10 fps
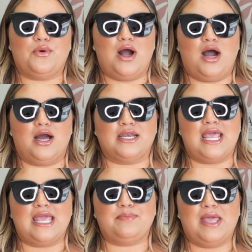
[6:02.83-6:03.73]
on
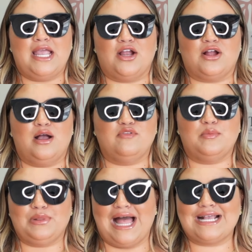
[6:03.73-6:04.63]
a pair
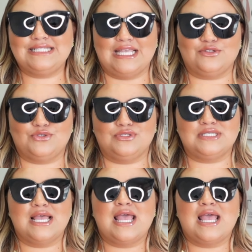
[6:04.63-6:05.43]
of black sandals,